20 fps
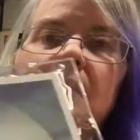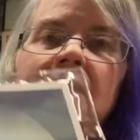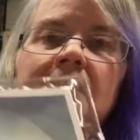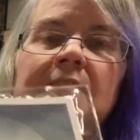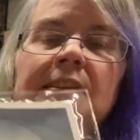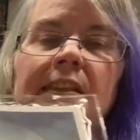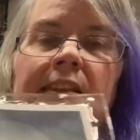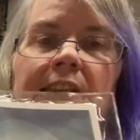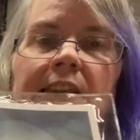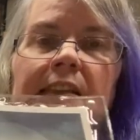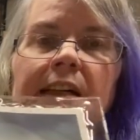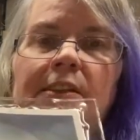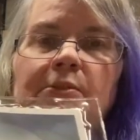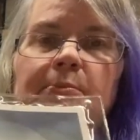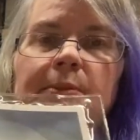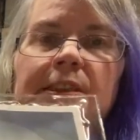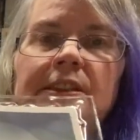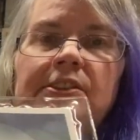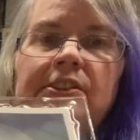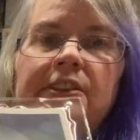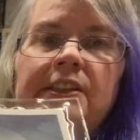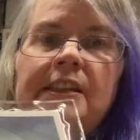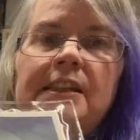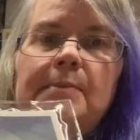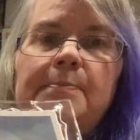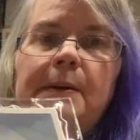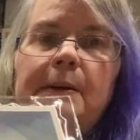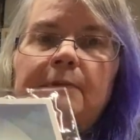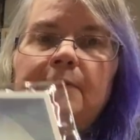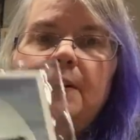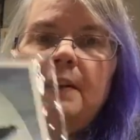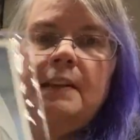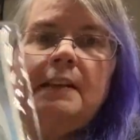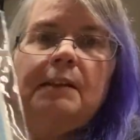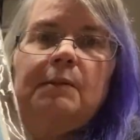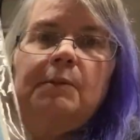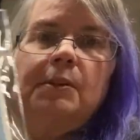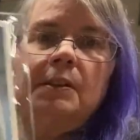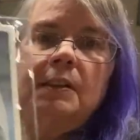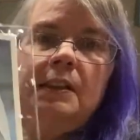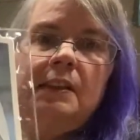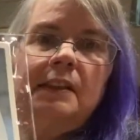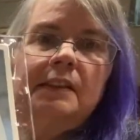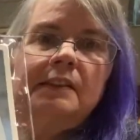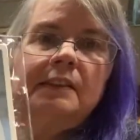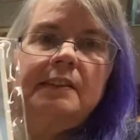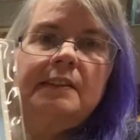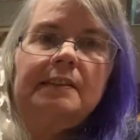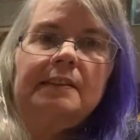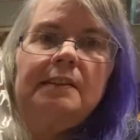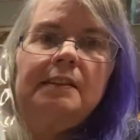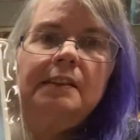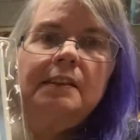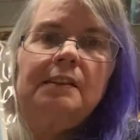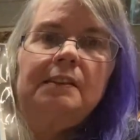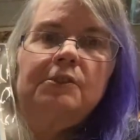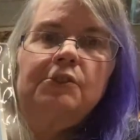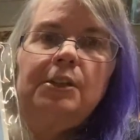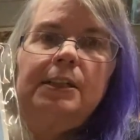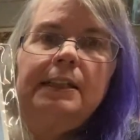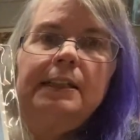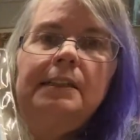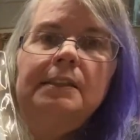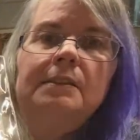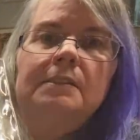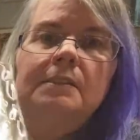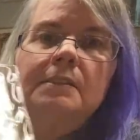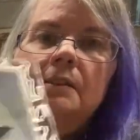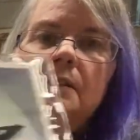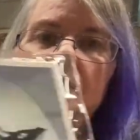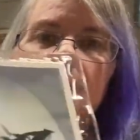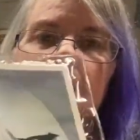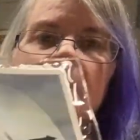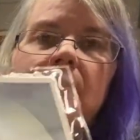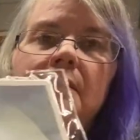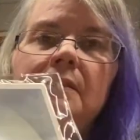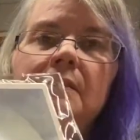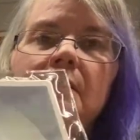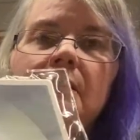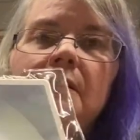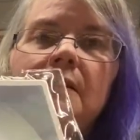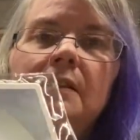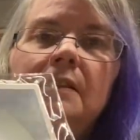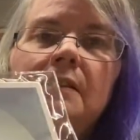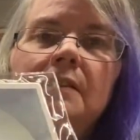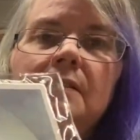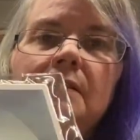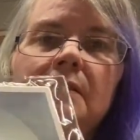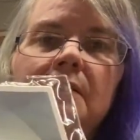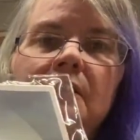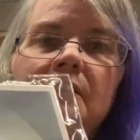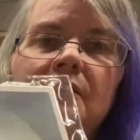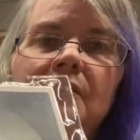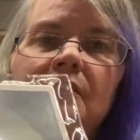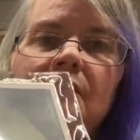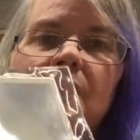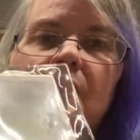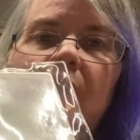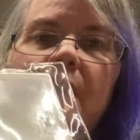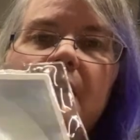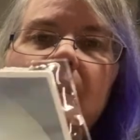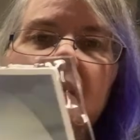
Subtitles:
that allow me to keep everything really nicely. See, a little dragon and little, this is kind